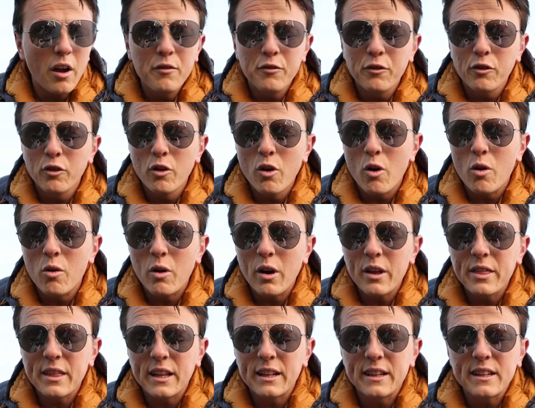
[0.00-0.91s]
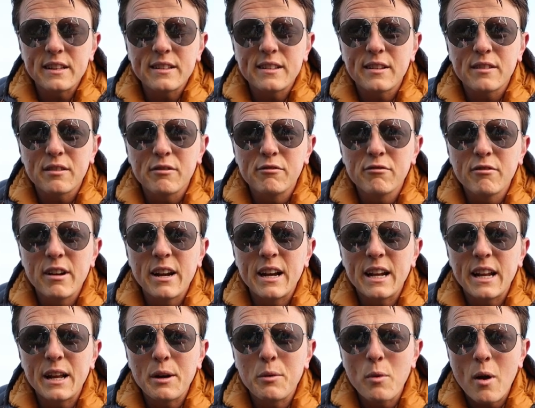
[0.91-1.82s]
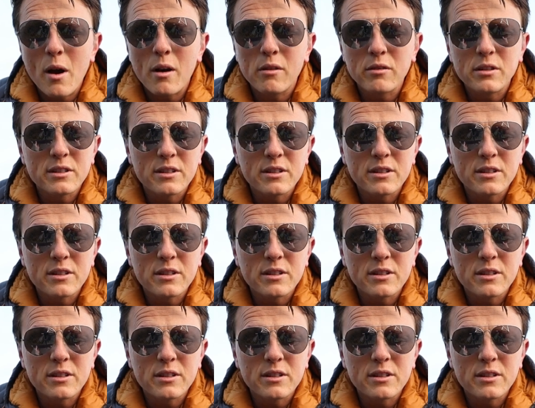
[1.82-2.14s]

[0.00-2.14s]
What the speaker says: Overall, I think this is a really well